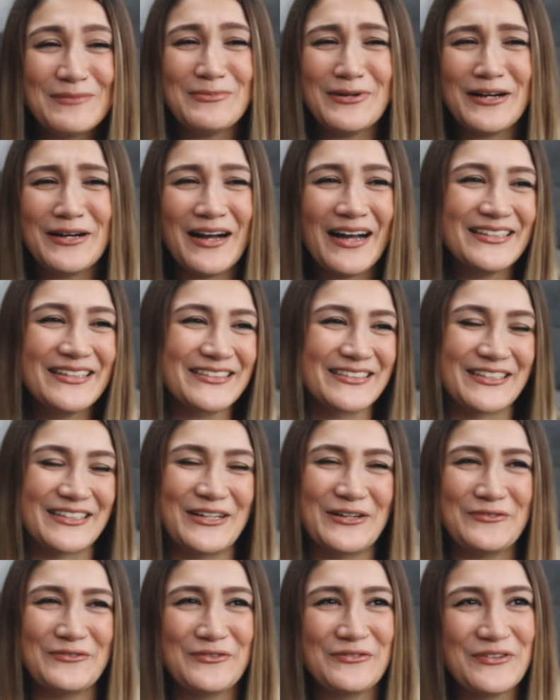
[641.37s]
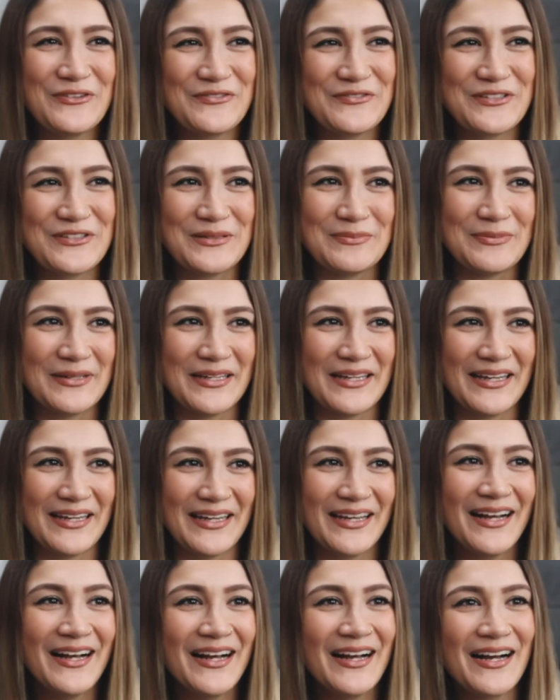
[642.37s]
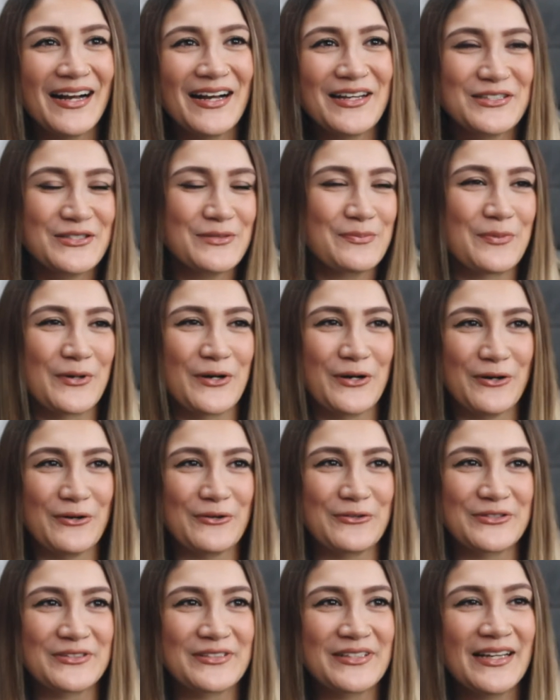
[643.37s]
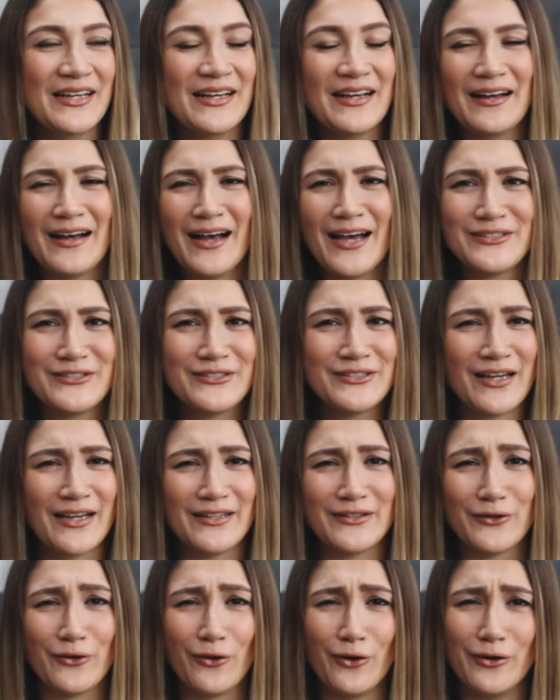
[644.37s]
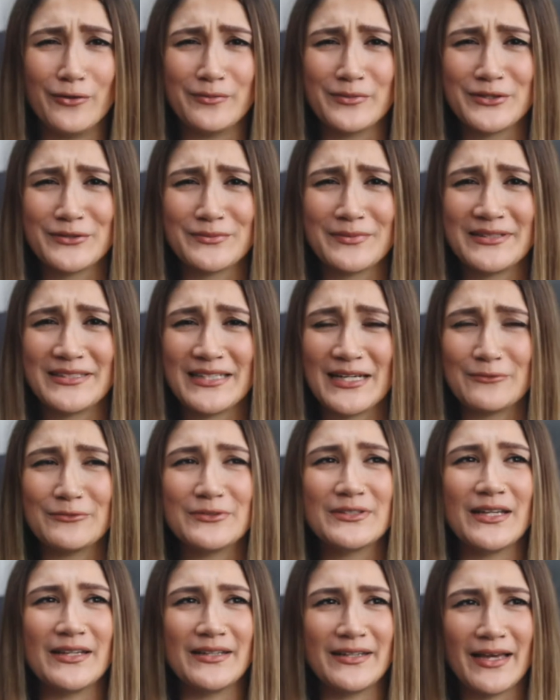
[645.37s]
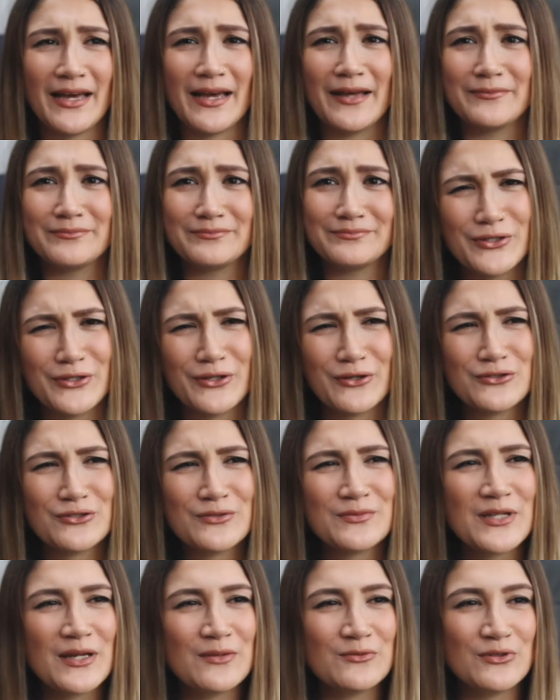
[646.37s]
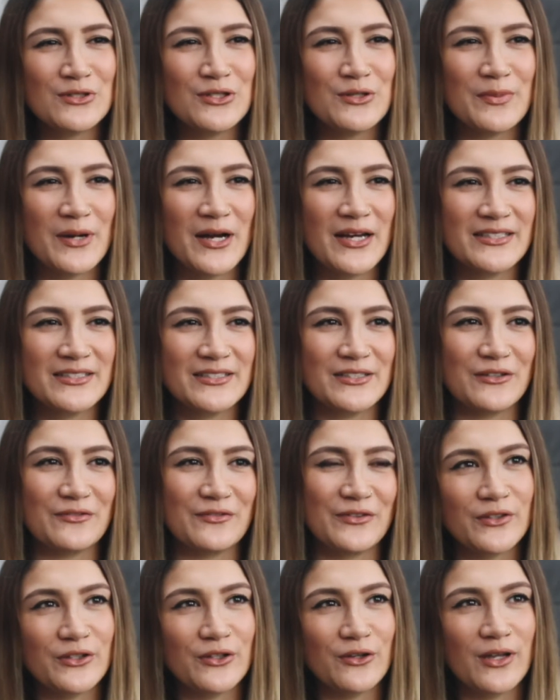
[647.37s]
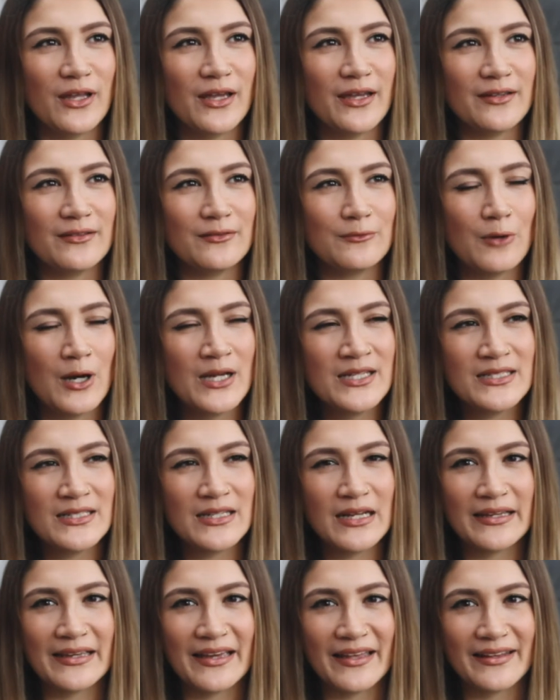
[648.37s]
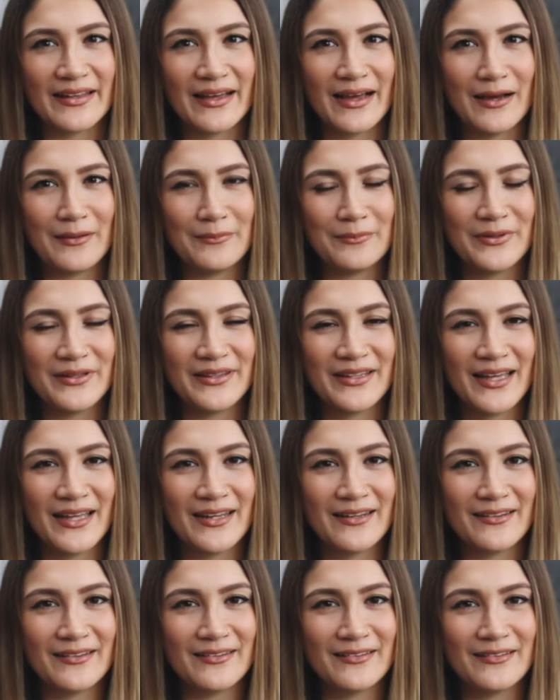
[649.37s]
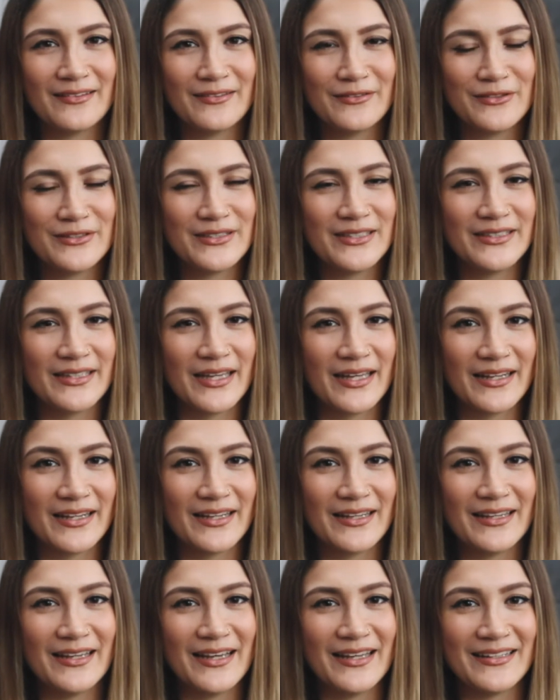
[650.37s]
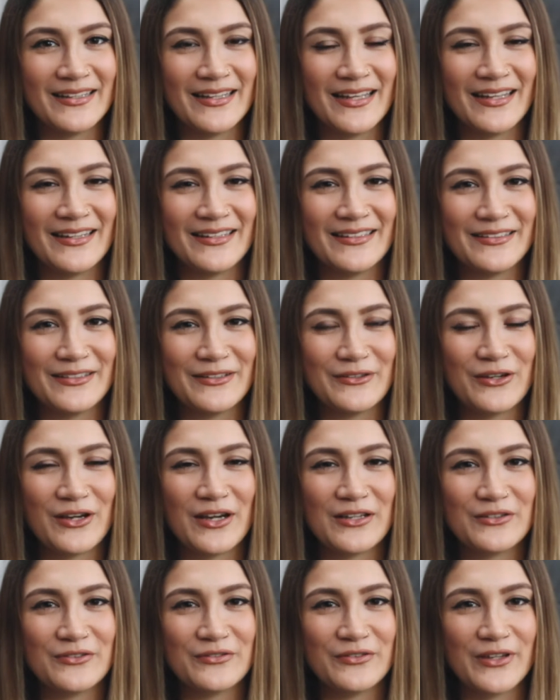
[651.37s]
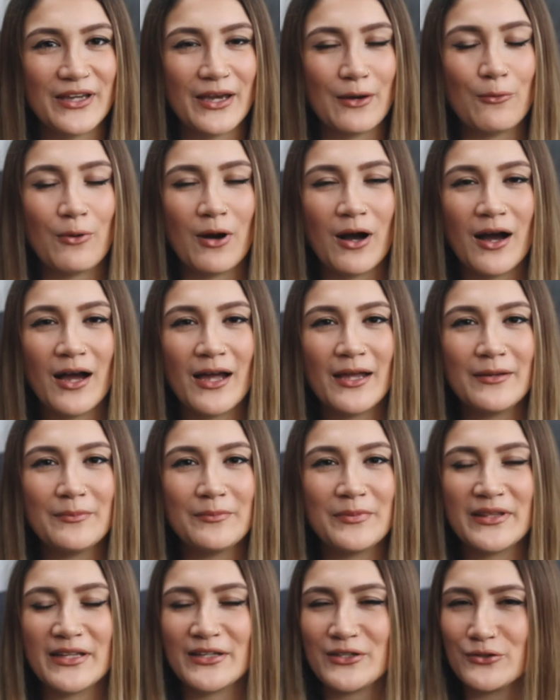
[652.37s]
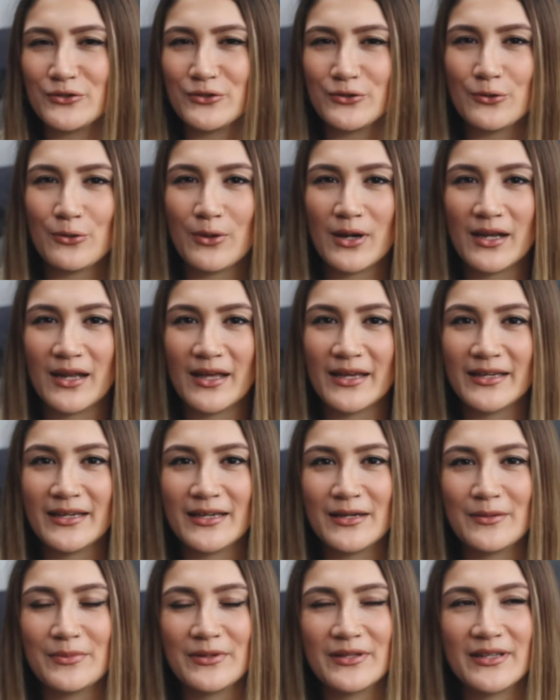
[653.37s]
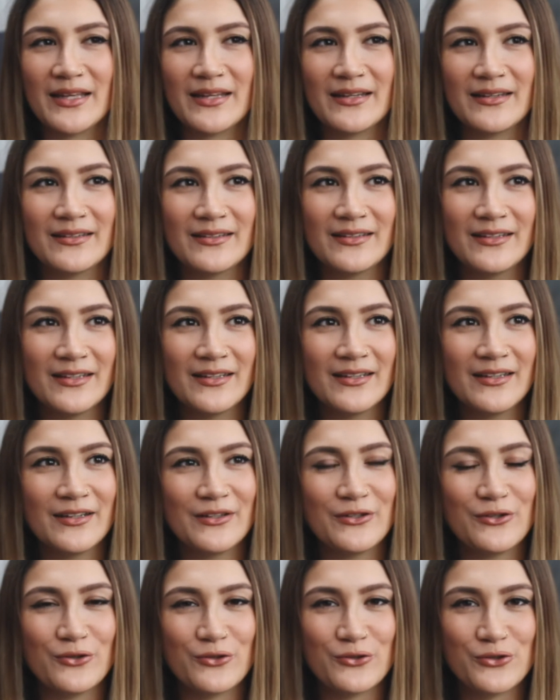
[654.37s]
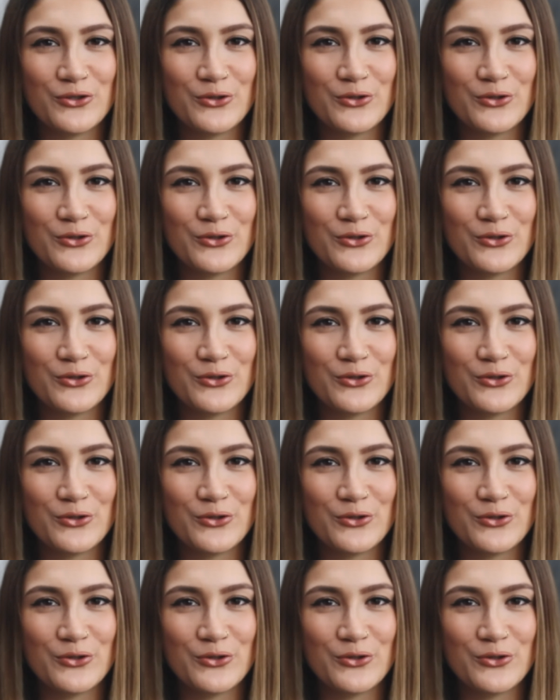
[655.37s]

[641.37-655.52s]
but I don't know, for 50p, I suppose. I just kind of got them because my dad was like, yeah. You know, sometimes when you buy stuff and you're like, why did I get that? But then you did get it and then you kind of forget why, but then you do quite like it, but then you're not